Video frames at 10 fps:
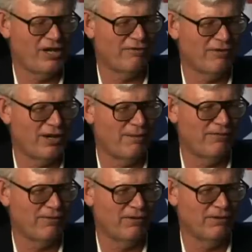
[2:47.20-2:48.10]
covering up
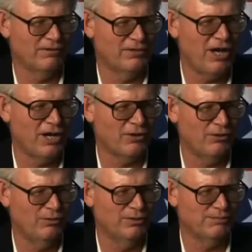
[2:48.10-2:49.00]
for her daughter
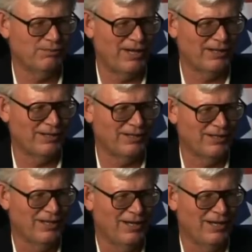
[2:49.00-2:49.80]
who was pregnant,